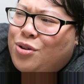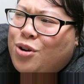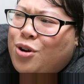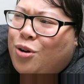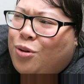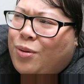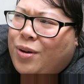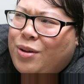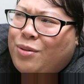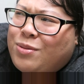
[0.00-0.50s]

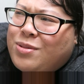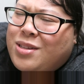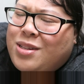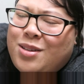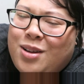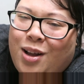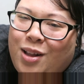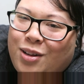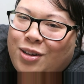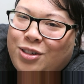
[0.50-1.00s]
No, it was a
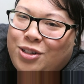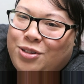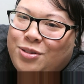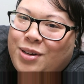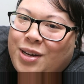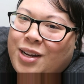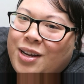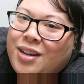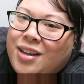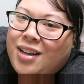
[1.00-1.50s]
Dollar
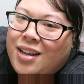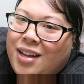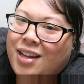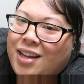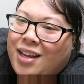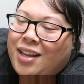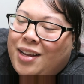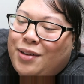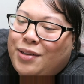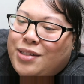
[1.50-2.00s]
Tree.
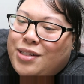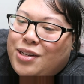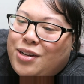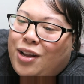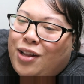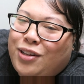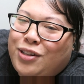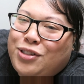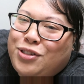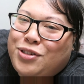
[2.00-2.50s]
It was a
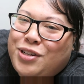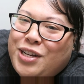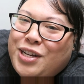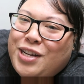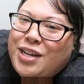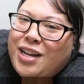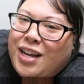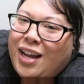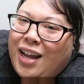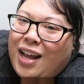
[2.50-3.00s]
Dollar
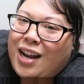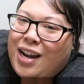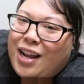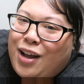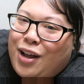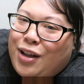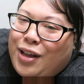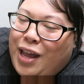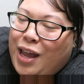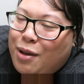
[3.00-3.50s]
Tree and I
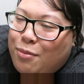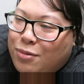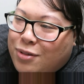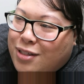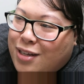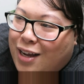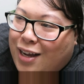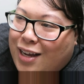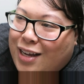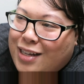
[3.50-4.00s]
got cable
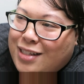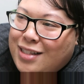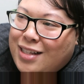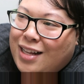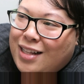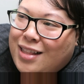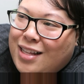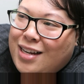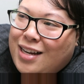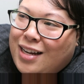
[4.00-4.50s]
ties
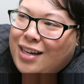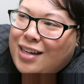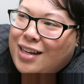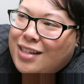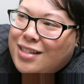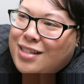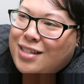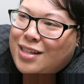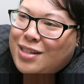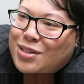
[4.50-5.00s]
at the
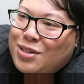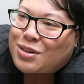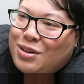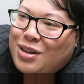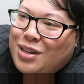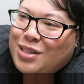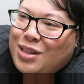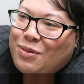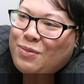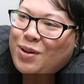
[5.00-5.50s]
99 cent store
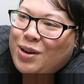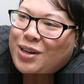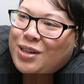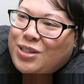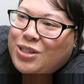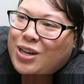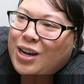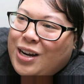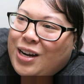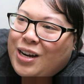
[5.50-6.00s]
because I want to
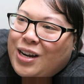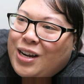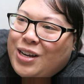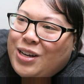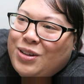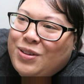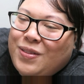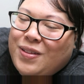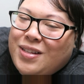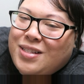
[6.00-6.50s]
try to
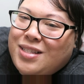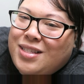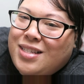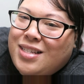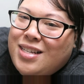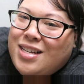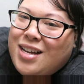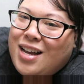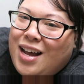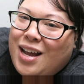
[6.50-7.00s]
do this
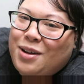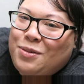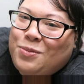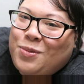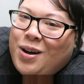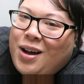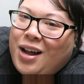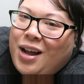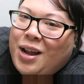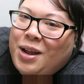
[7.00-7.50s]

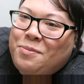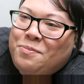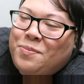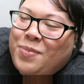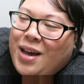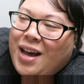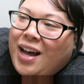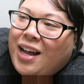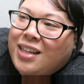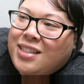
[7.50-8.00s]
DIY
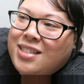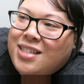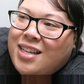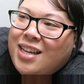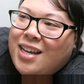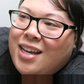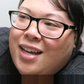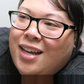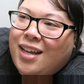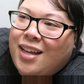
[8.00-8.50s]

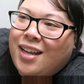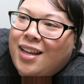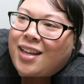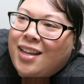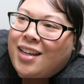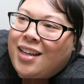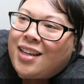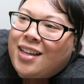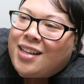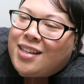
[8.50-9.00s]
basket.
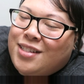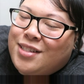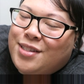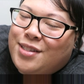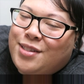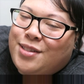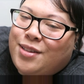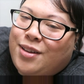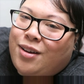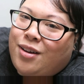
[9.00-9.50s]

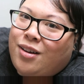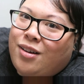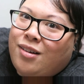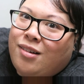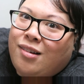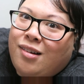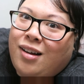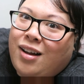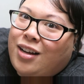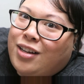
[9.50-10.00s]

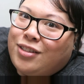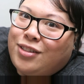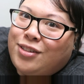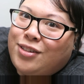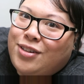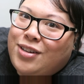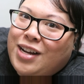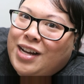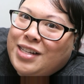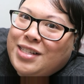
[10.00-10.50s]
So I'll show
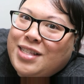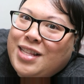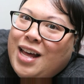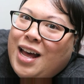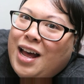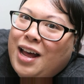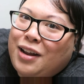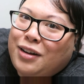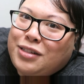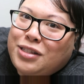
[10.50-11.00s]
you guys
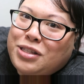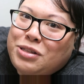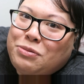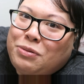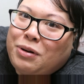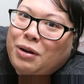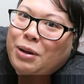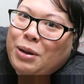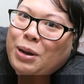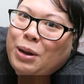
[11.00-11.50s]
that and see
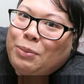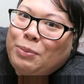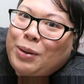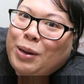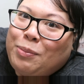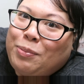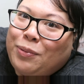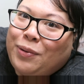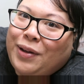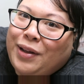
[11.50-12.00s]
what I come
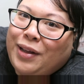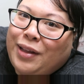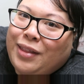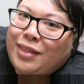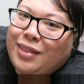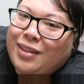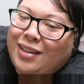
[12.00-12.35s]
up with.